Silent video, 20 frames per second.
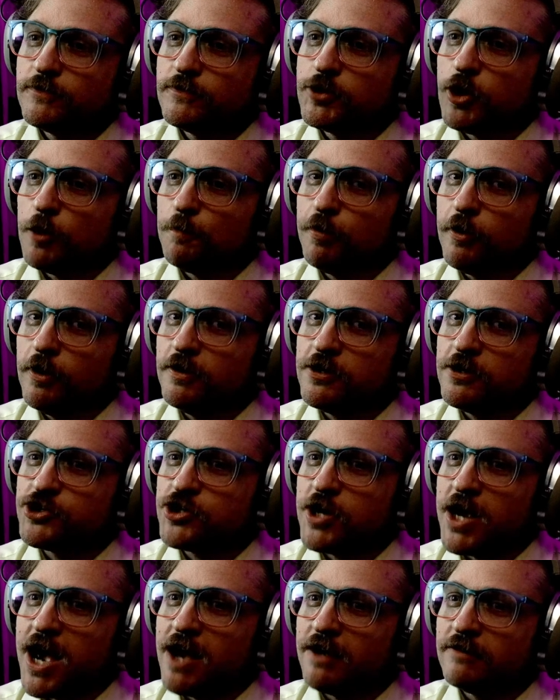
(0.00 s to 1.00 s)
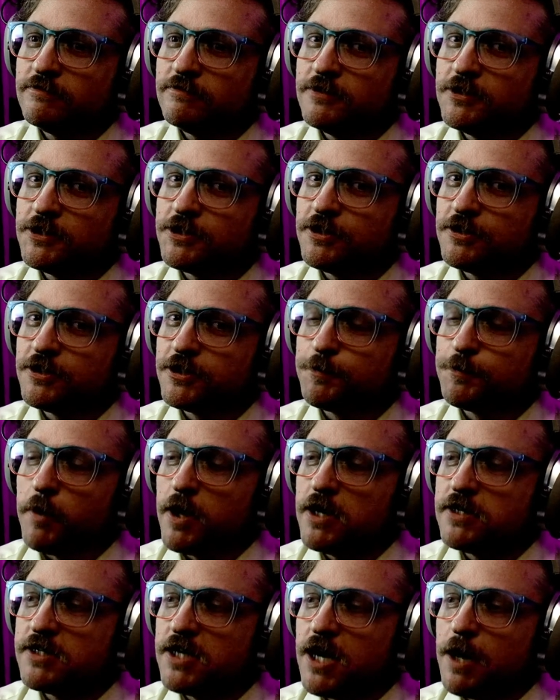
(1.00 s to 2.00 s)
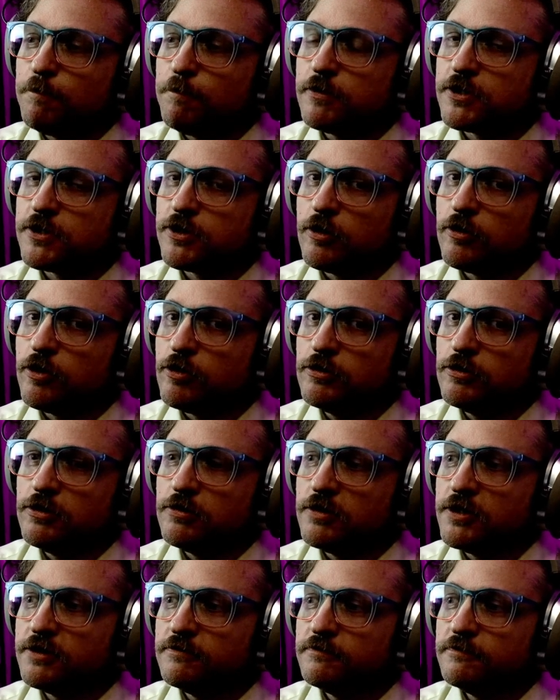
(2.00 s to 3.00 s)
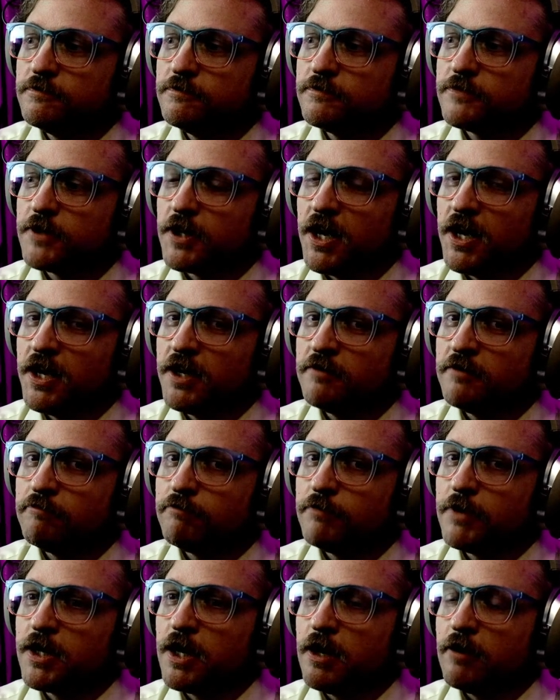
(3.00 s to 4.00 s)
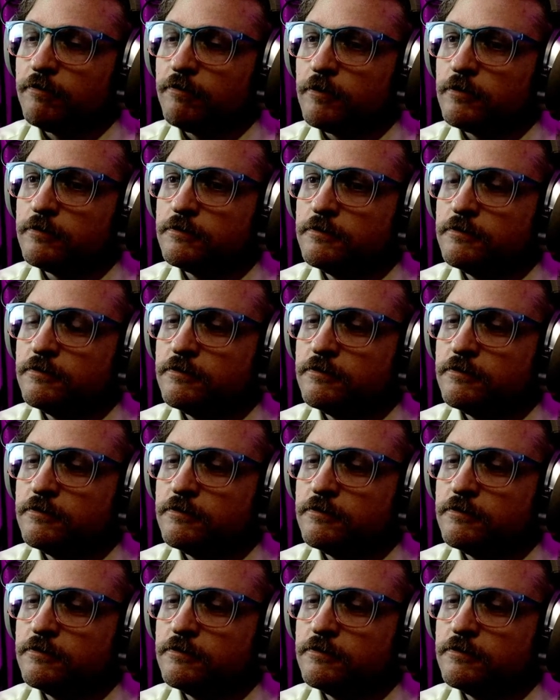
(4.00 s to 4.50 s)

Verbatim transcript: Don't put it in the chat. This is a spicy episode. Don't do it. Okay? Be careful.